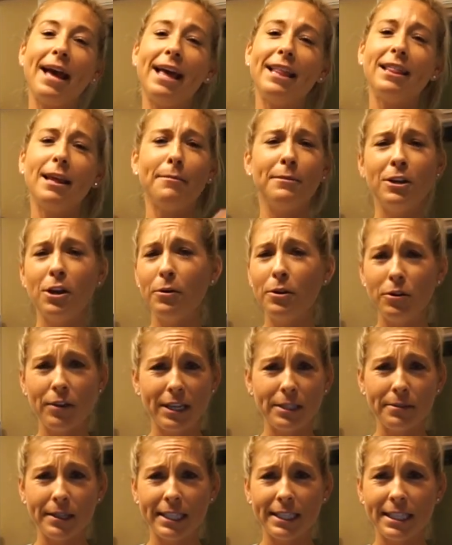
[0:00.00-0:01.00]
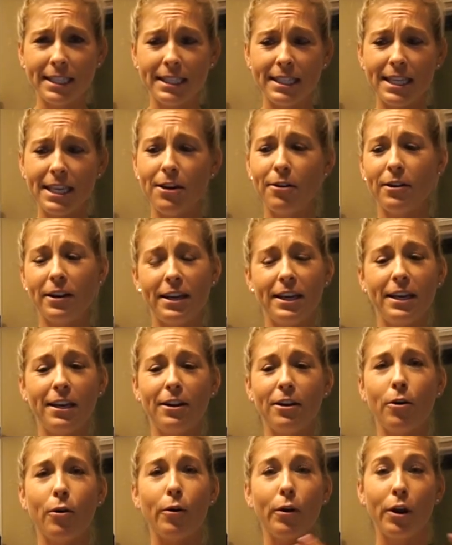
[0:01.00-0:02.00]
and let me know what you guys would like to see or
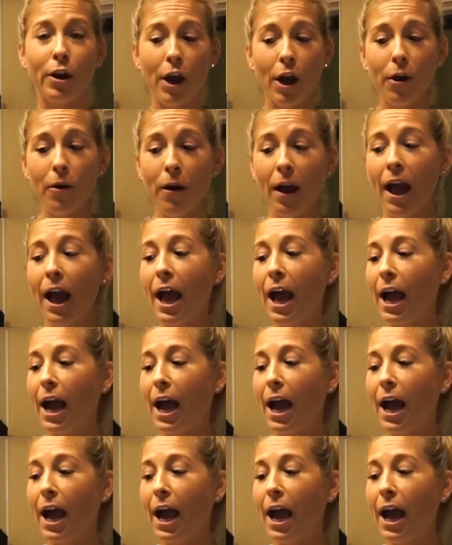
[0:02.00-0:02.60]
hear or know.